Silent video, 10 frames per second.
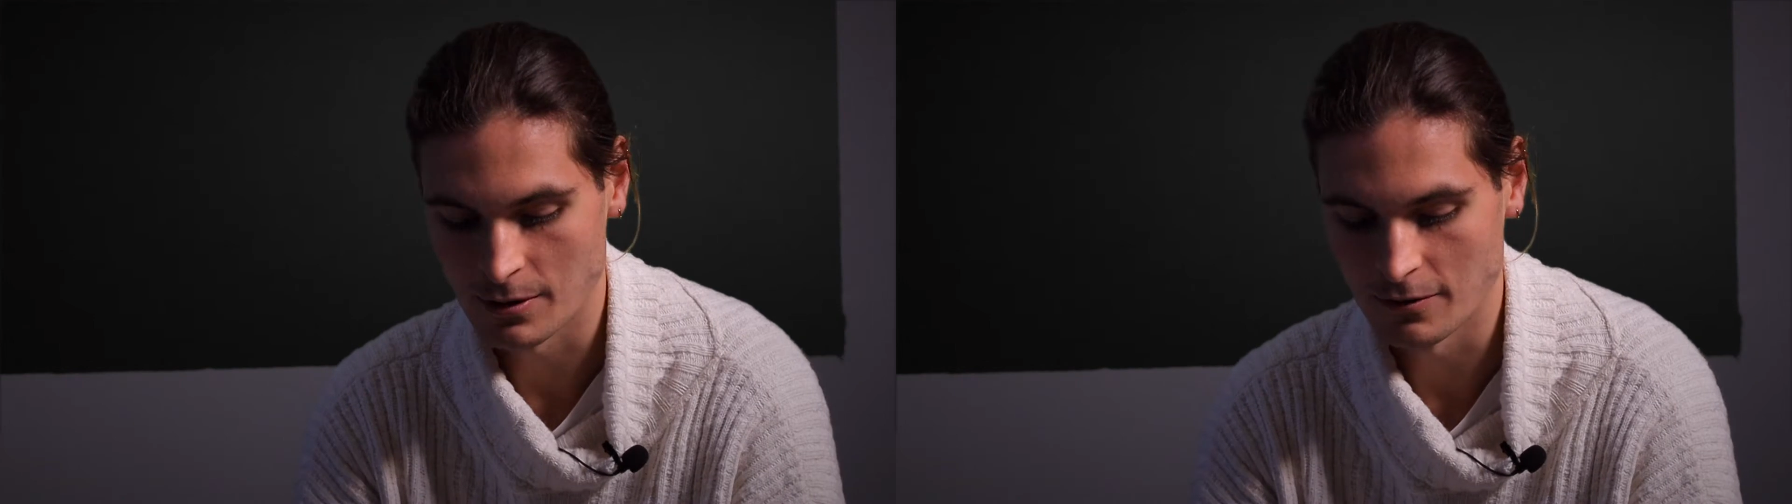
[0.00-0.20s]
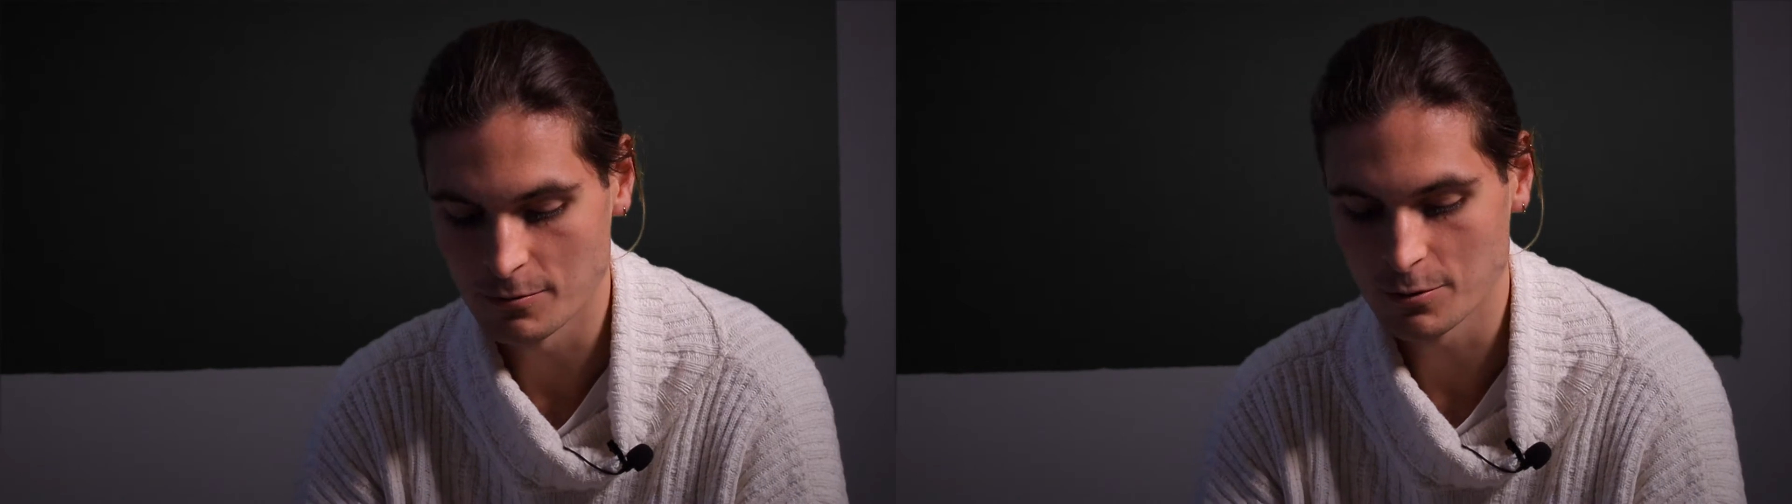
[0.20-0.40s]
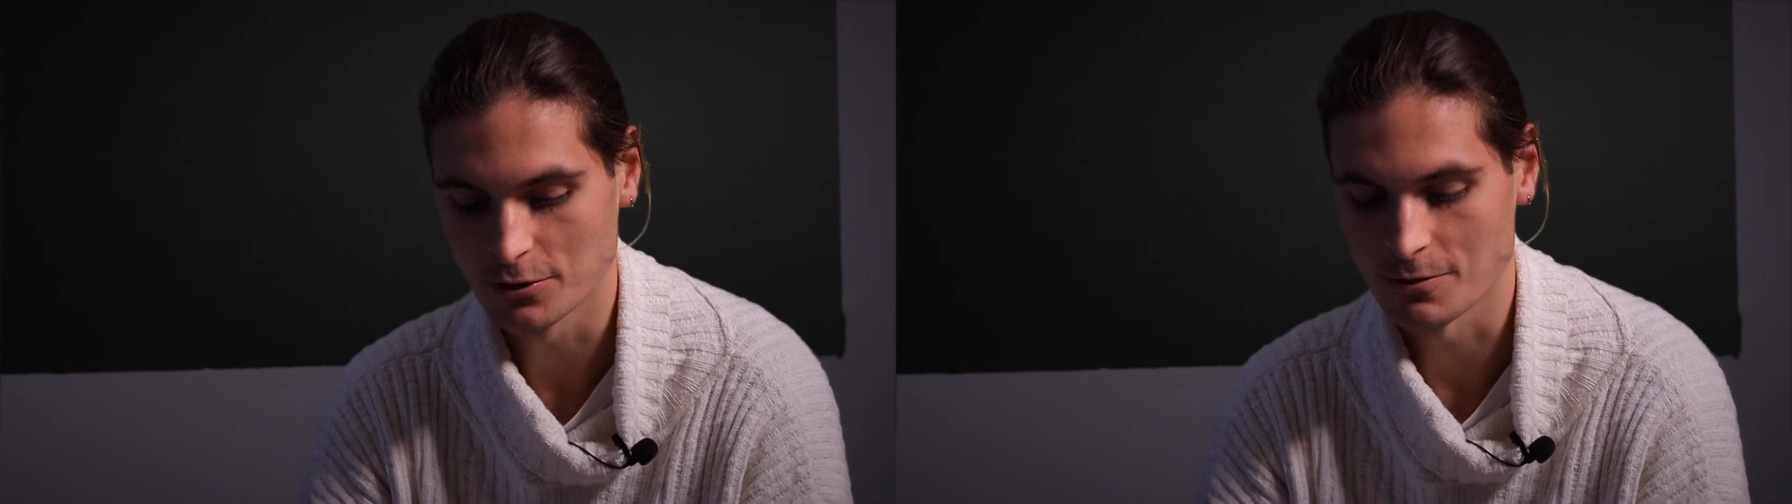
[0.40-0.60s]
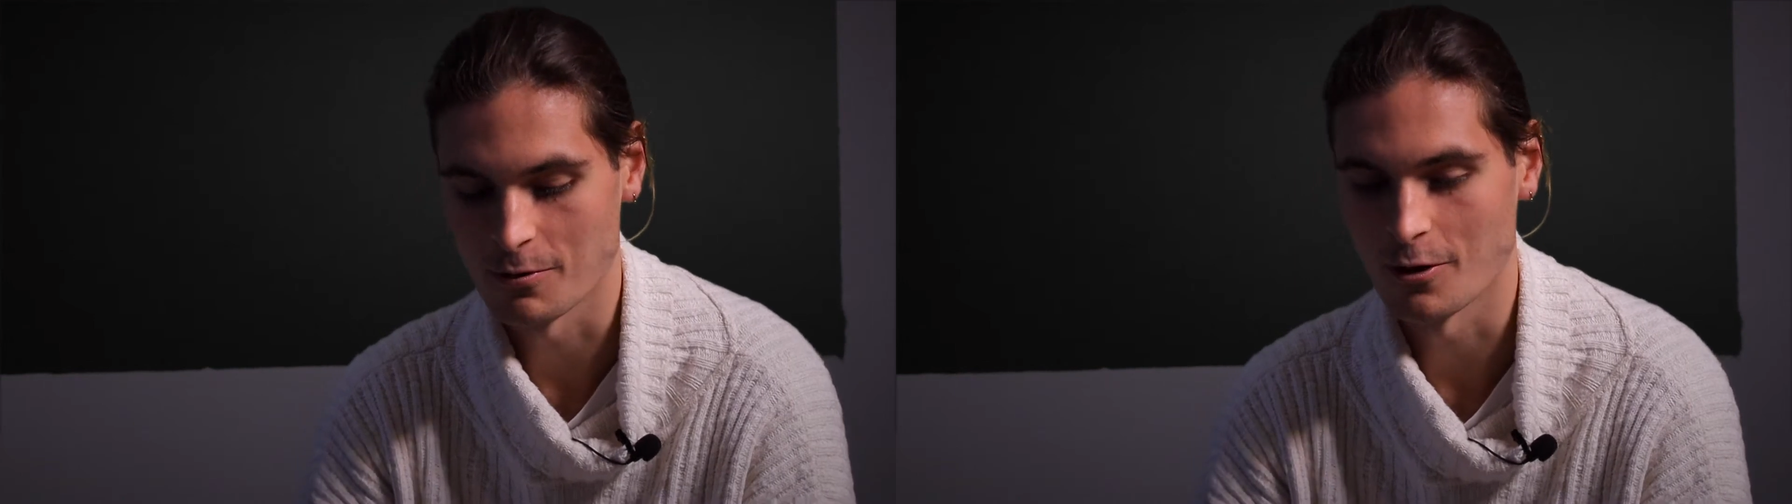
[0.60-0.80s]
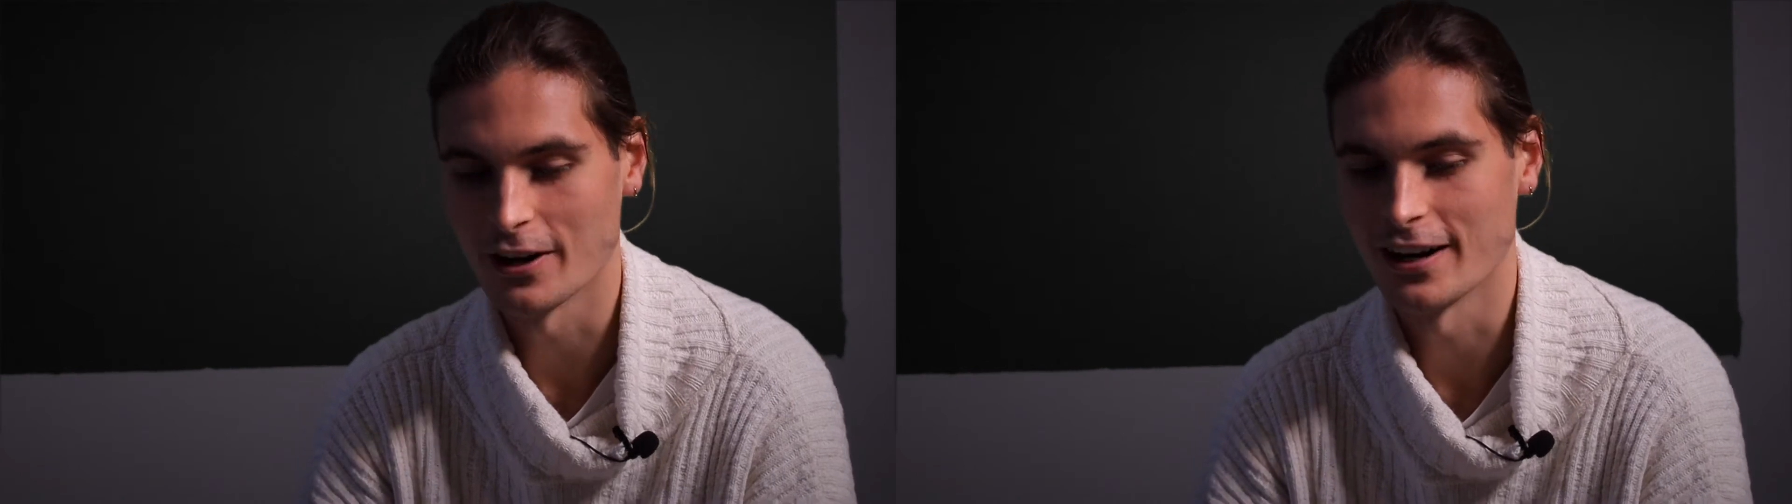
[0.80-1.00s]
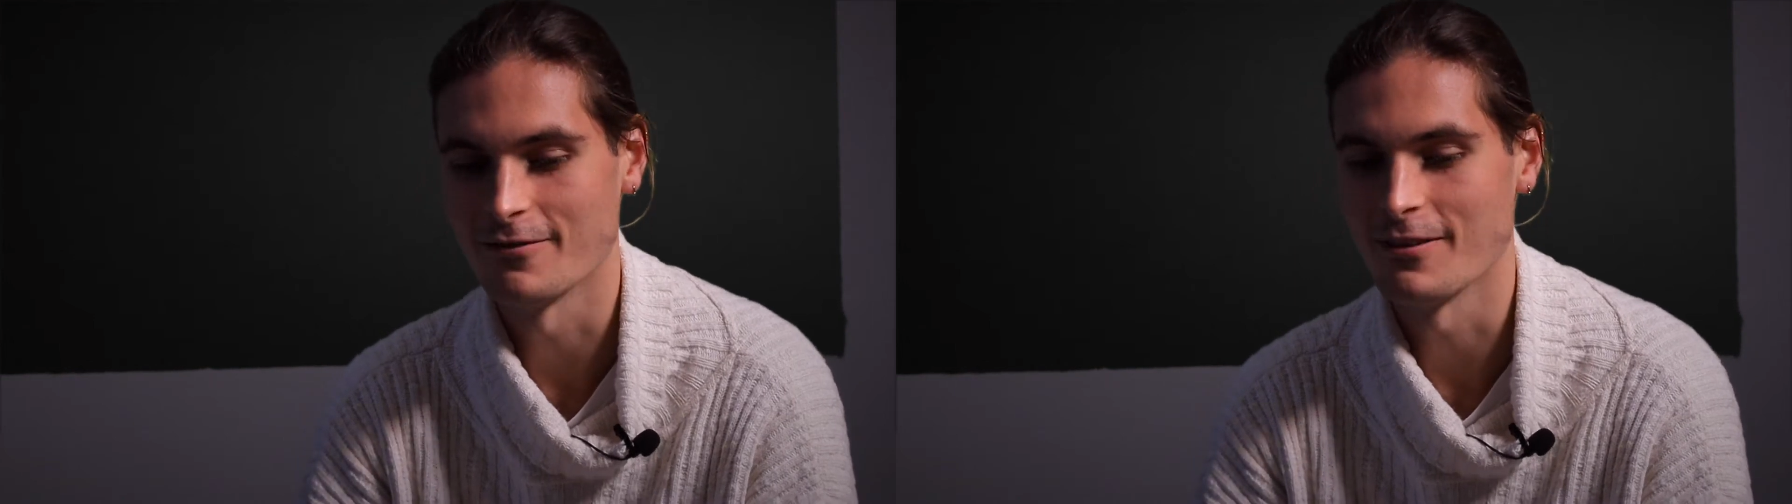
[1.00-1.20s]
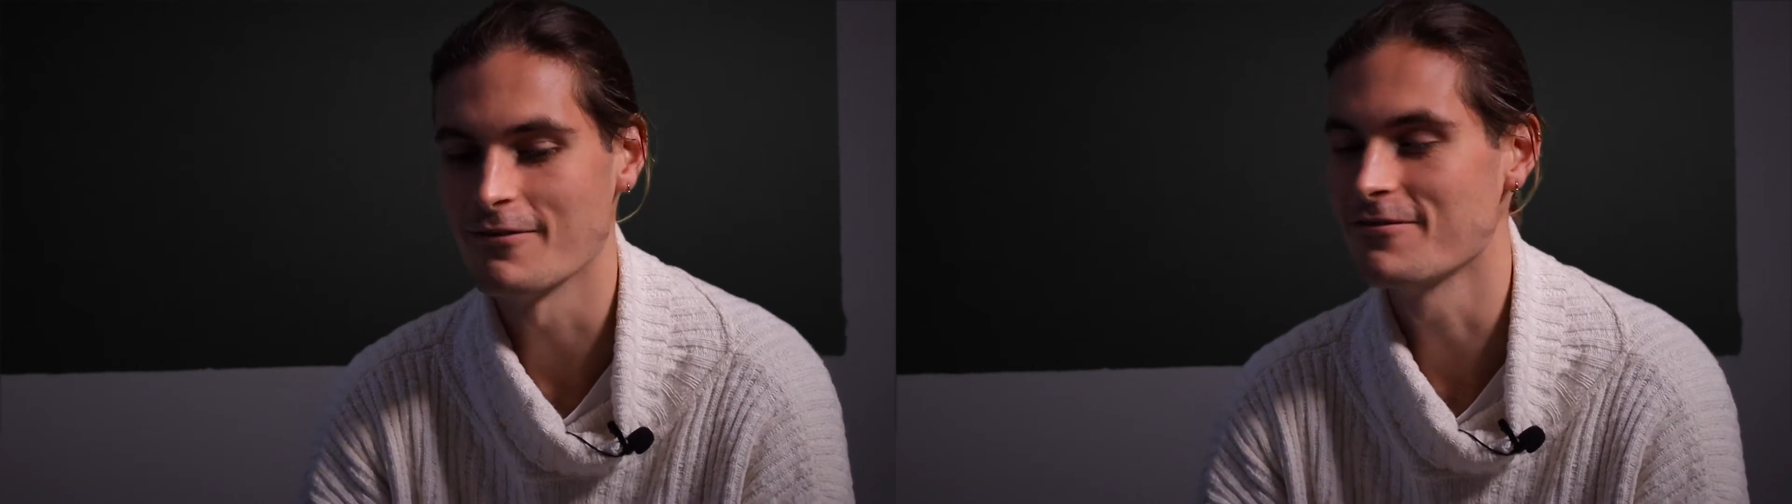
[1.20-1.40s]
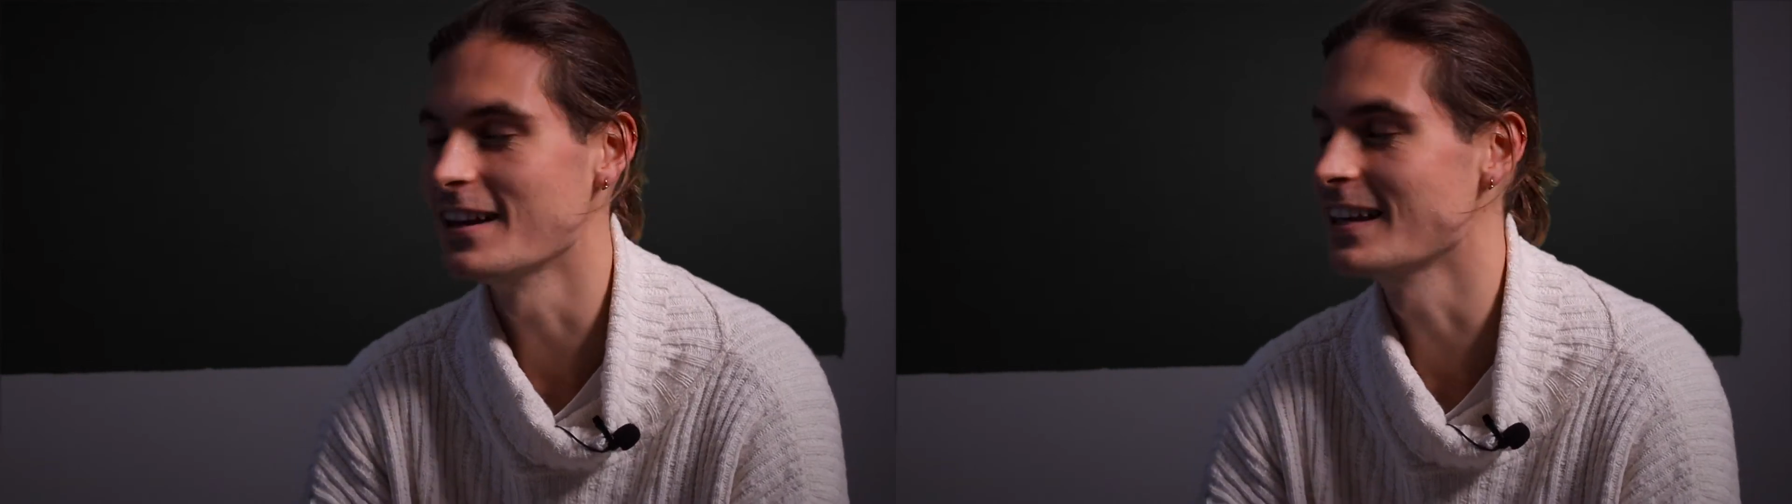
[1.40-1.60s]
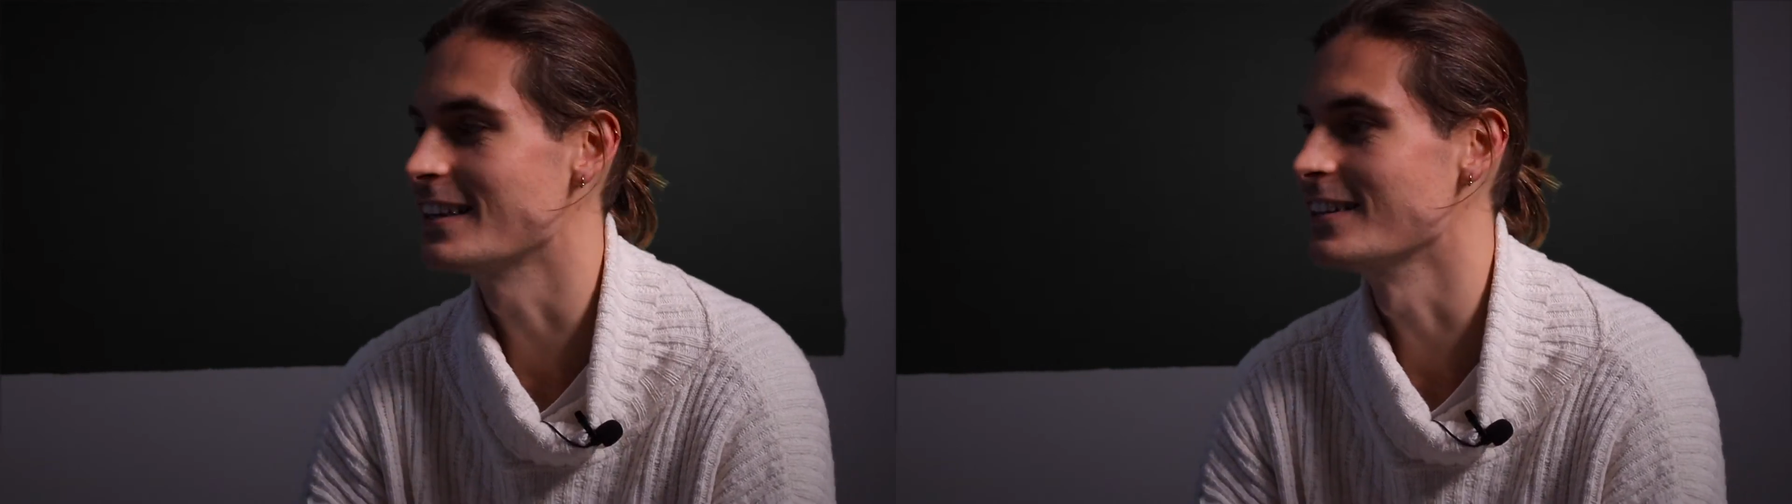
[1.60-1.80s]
Liverpool supporter, and I'm feeling